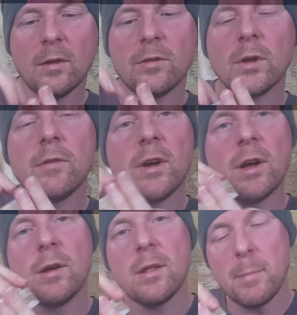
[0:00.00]
Sort of
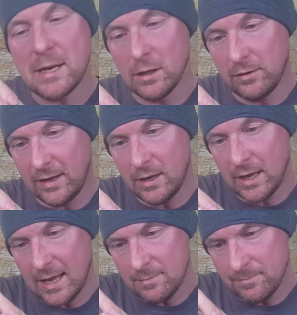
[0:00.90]
a metal tin
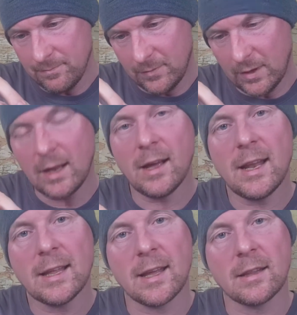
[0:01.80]
again. So I
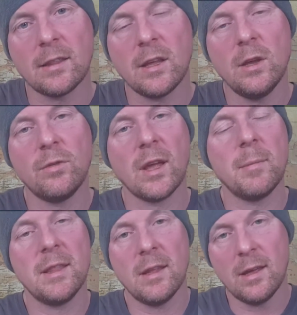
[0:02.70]
like that they're using. I
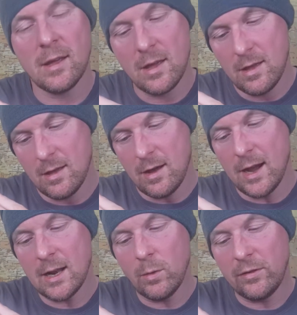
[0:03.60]
mean, the
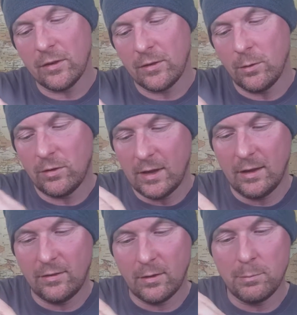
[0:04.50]
Islay whiskey snus
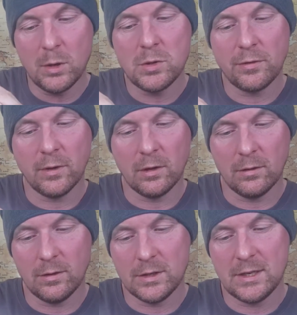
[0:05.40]
is a beautiful
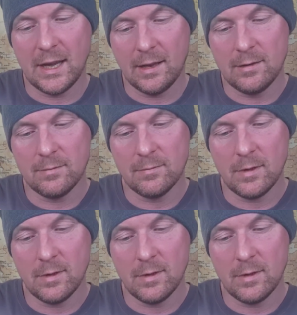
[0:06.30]
tin.